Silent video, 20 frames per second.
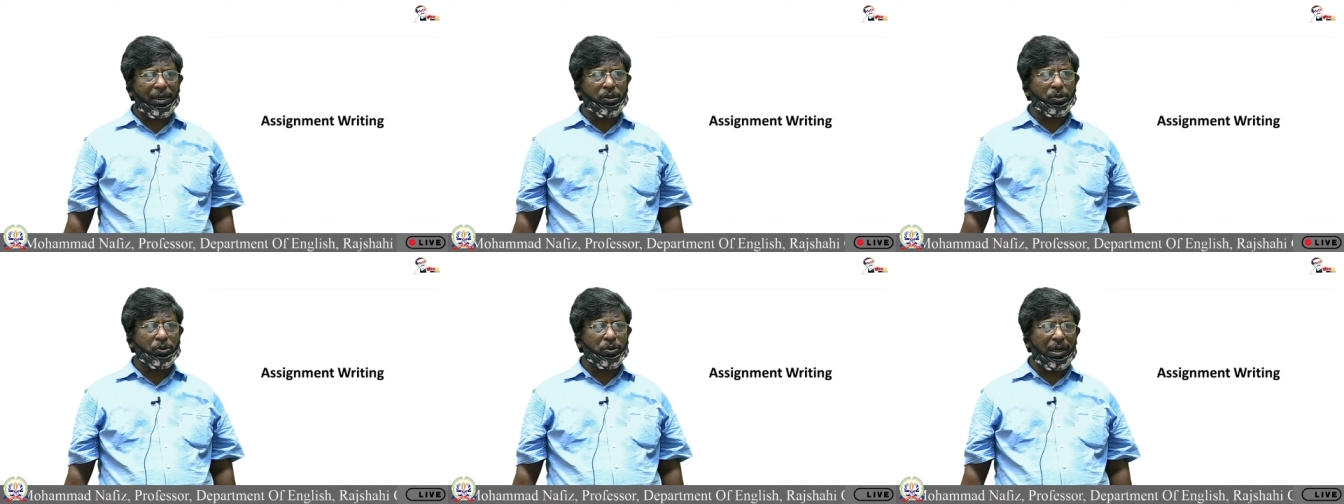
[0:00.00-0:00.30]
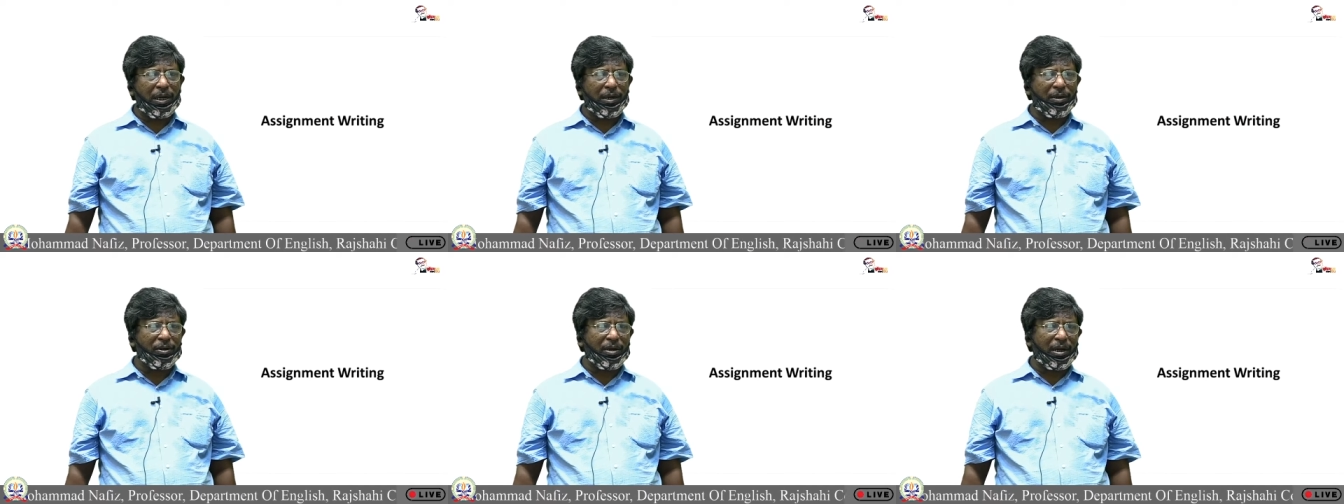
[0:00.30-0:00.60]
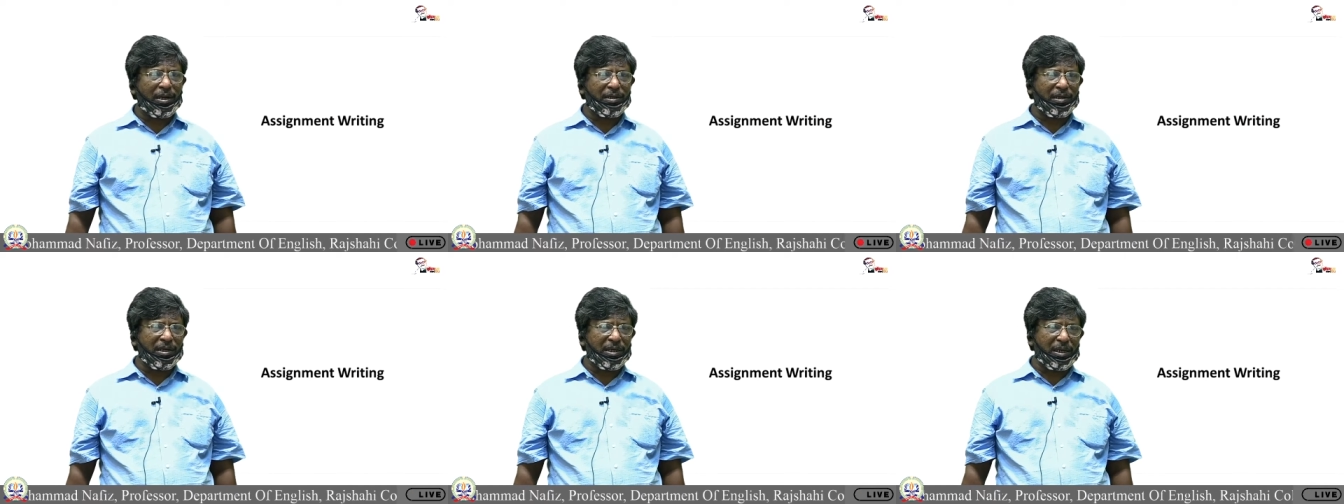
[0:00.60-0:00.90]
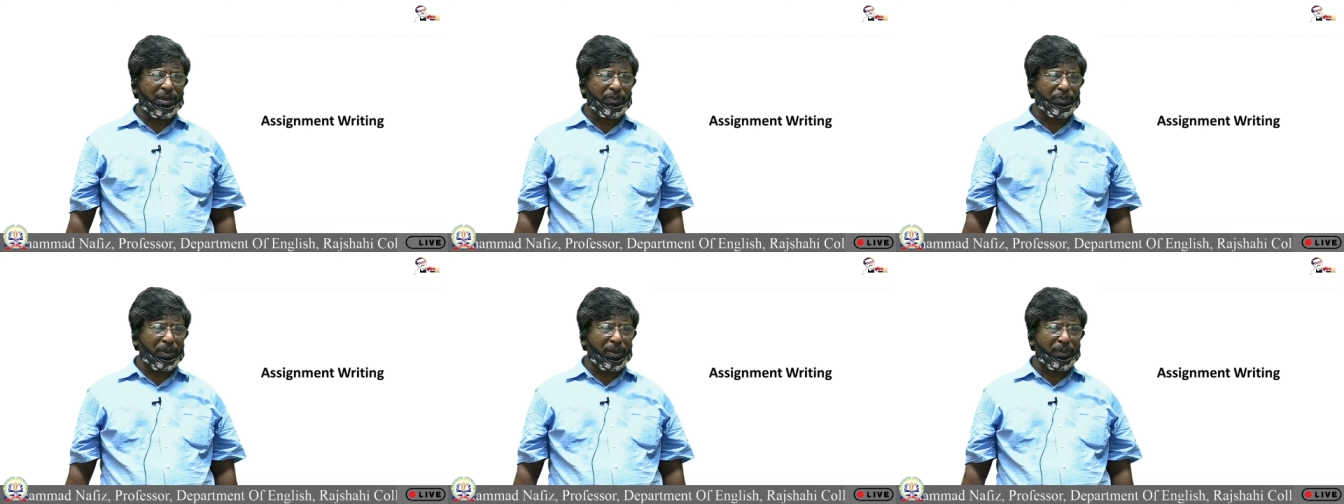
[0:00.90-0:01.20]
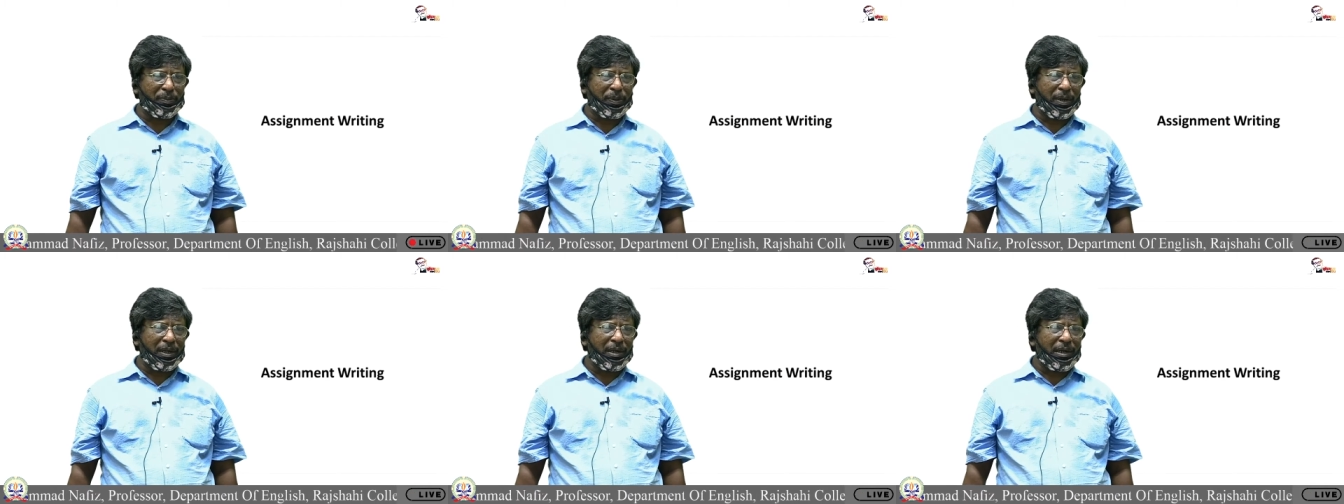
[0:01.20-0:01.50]
while writing the
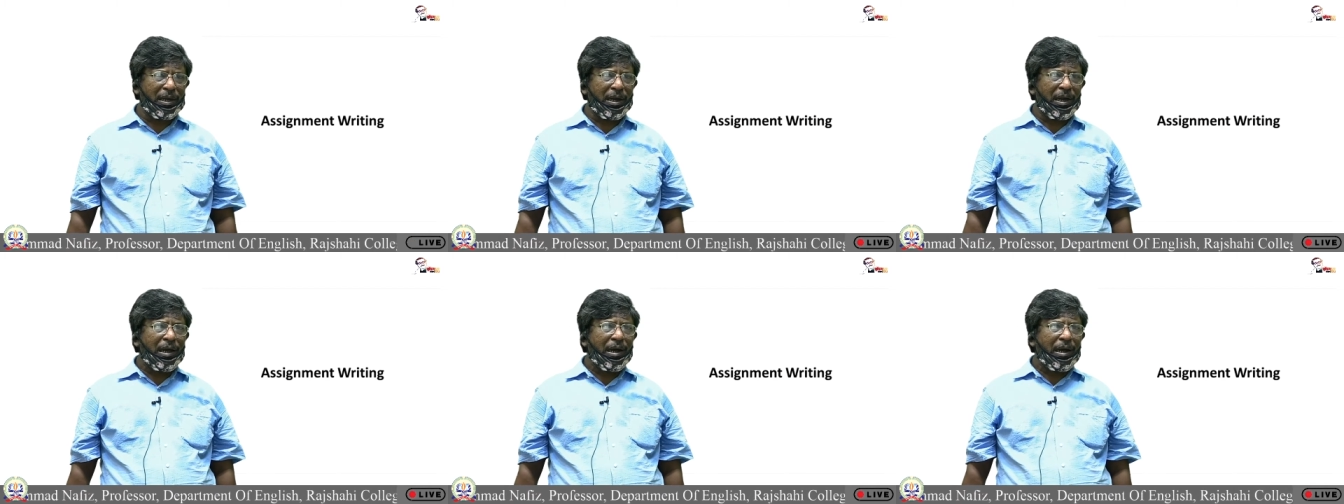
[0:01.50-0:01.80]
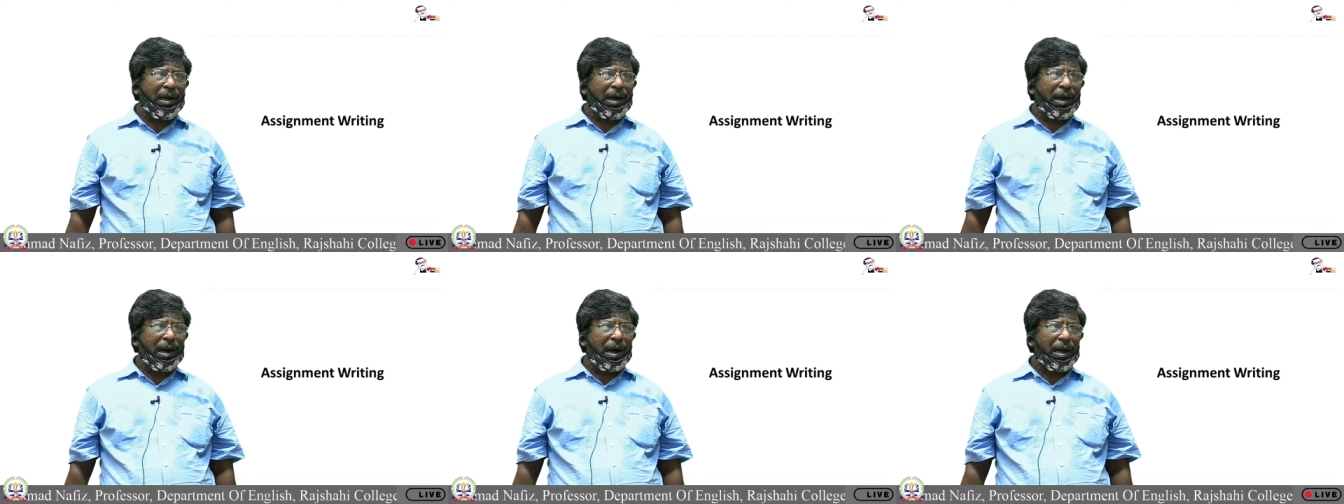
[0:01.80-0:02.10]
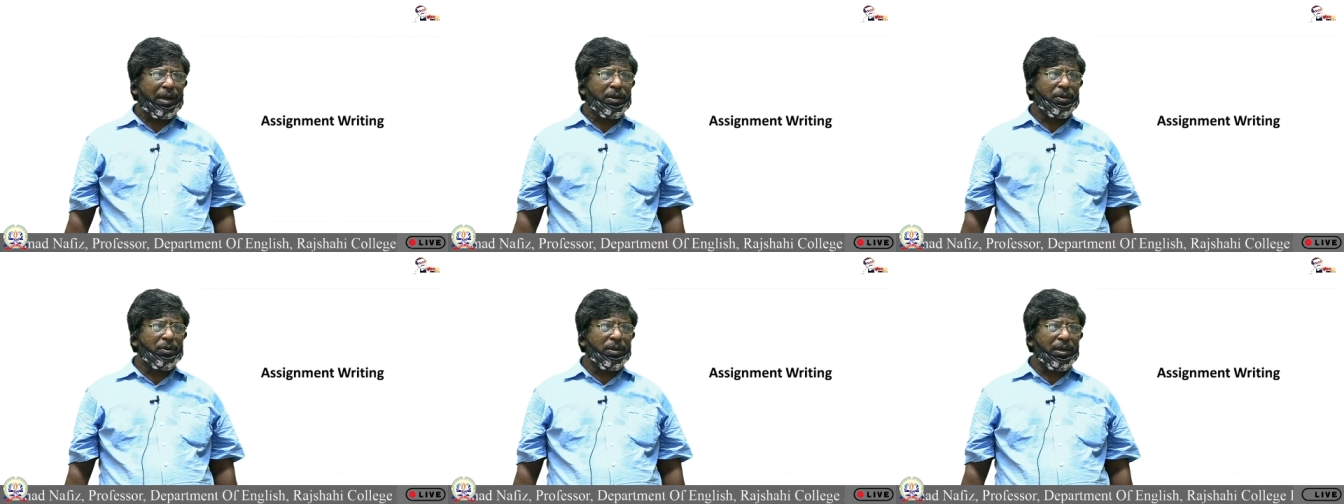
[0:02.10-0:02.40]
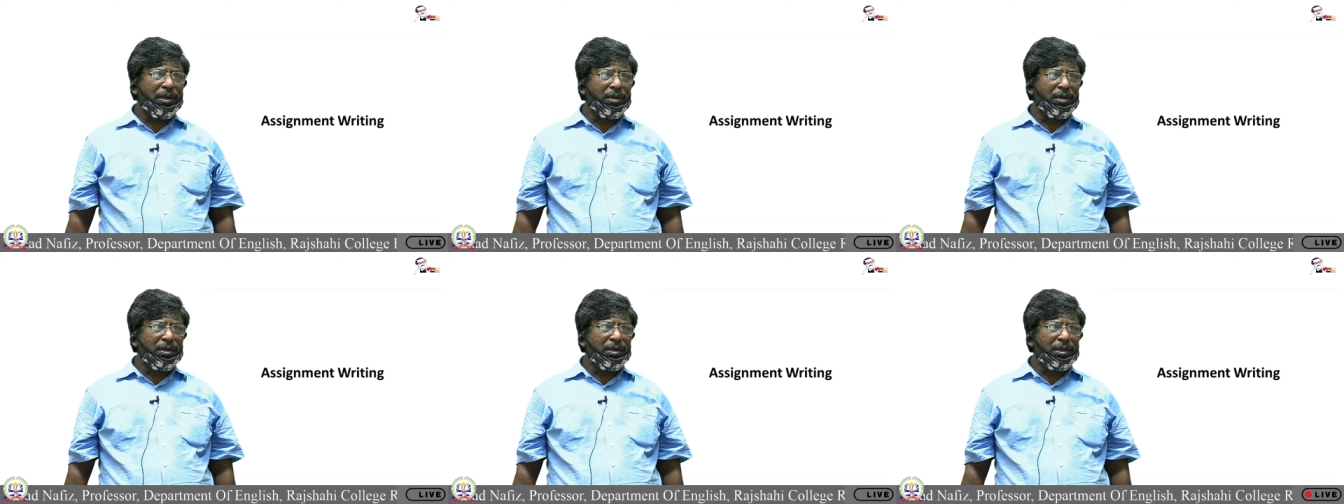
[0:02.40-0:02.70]
paper. I will